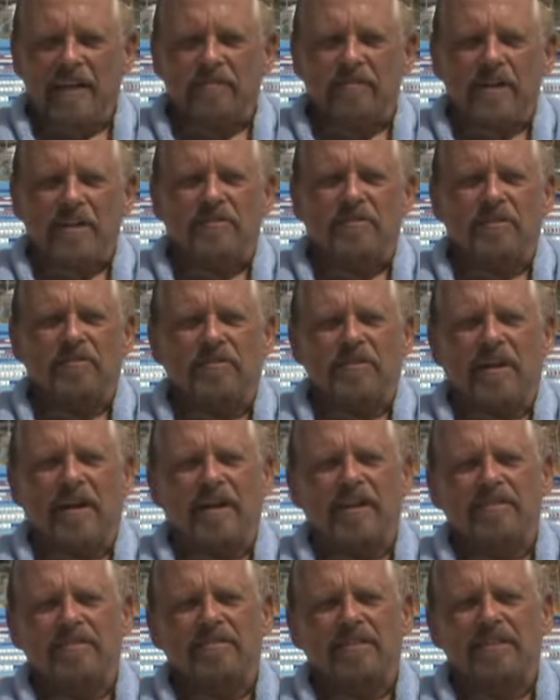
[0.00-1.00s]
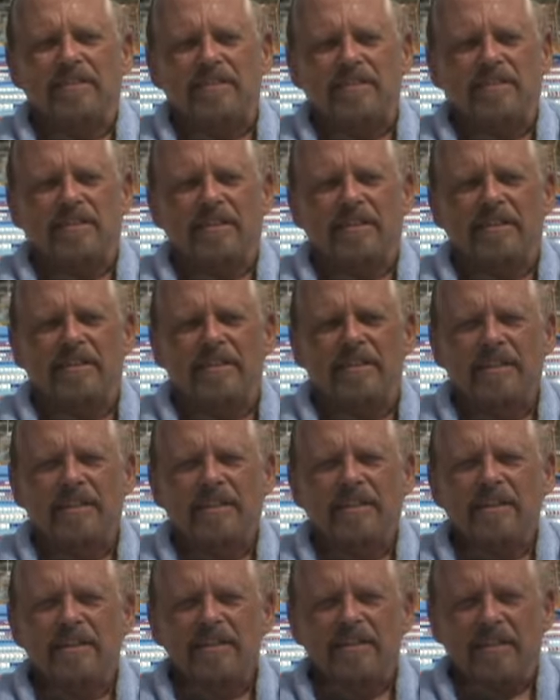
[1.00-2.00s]
of exercise that
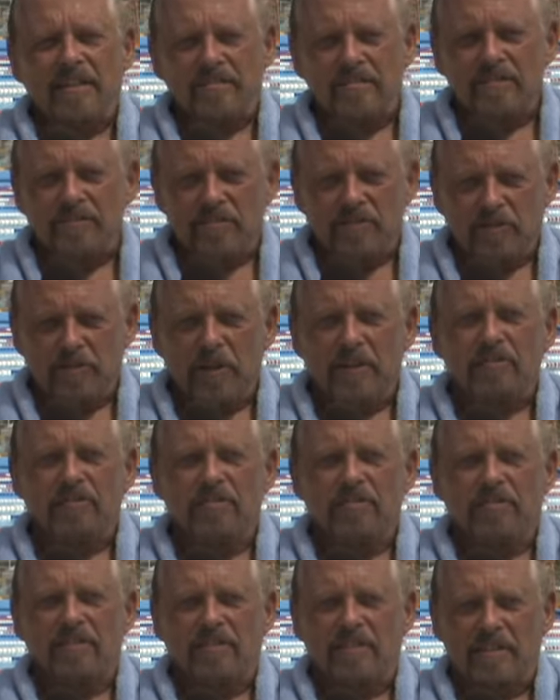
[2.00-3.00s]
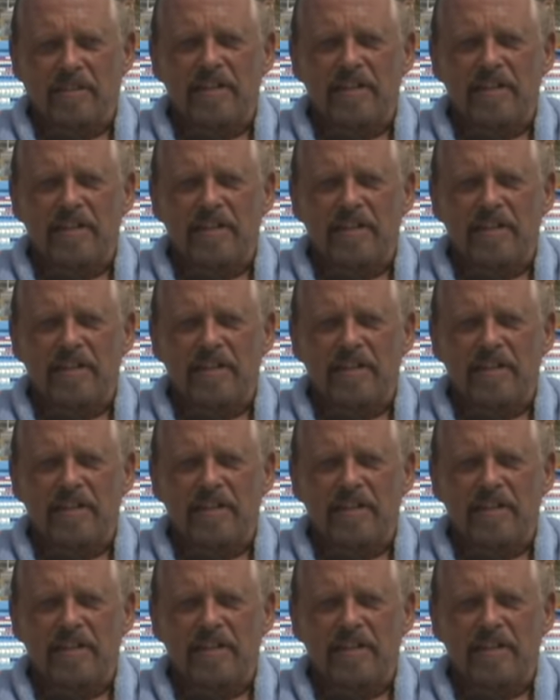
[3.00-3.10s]
doesn't stress the